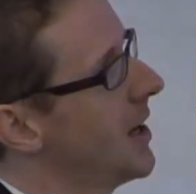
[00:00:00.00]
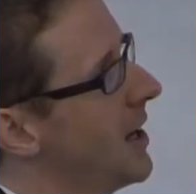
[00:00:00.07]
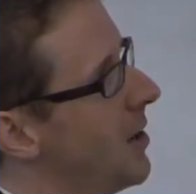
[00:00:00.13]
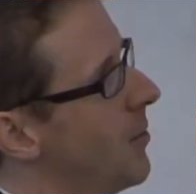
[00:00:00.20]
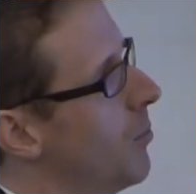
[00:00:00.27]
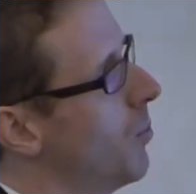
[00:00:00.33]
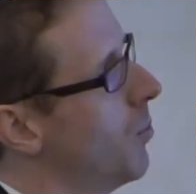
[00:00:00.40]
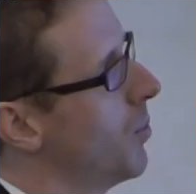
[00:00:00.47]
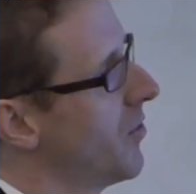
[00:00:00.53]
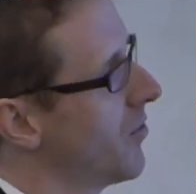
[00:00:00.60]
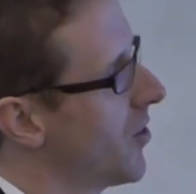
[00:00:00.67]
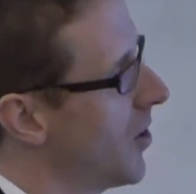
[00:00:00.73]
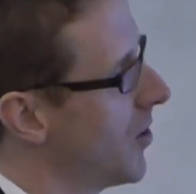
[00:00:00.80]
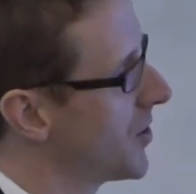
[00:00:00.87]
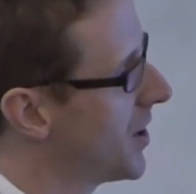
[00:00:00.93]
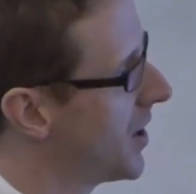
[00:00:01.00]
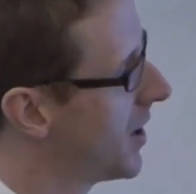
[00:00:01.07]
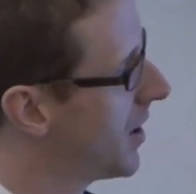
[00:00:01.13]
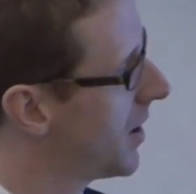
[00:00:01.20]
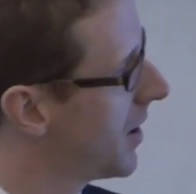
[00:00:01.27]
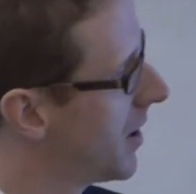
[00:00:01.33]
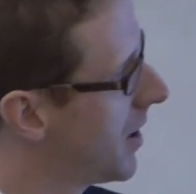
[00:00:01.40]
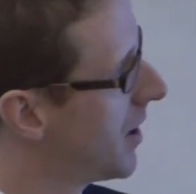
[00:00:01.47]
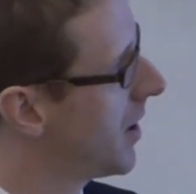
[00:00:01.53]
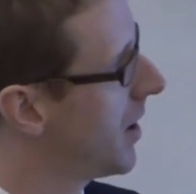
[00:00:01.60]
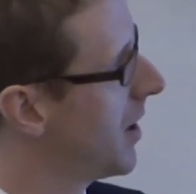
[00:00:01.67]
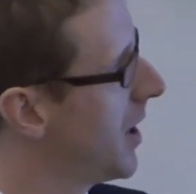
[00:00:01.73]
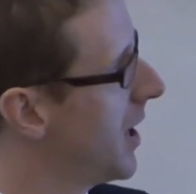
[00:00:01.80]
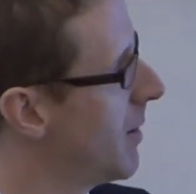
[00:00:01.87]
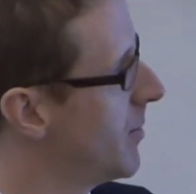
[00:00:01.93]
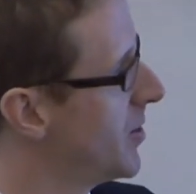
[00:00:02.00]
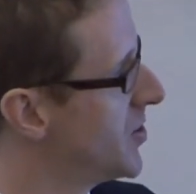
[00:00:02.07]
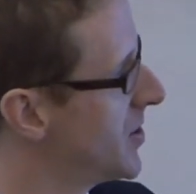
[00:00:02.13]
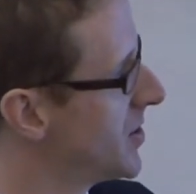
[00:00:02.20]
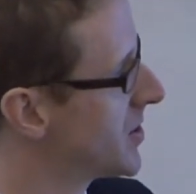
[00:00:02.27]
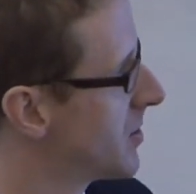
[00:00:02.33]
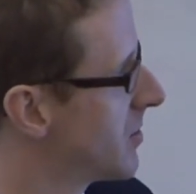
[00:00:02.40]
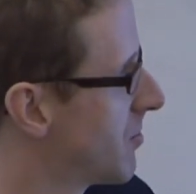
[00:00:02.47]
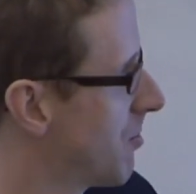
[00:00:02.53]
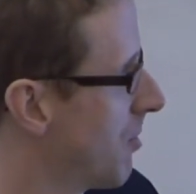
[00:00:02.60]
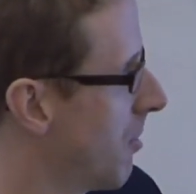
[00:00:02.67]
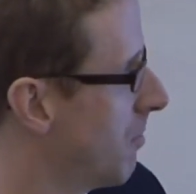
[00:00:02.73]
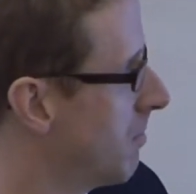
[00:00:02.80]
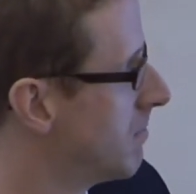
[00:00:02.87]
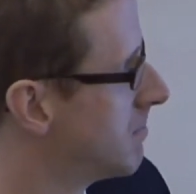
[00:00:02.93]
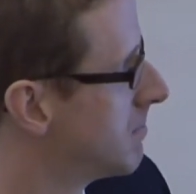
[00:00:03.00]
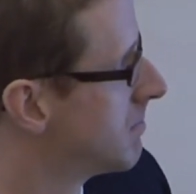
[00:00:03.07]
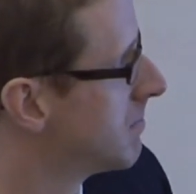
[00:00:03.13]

Um, we've got images from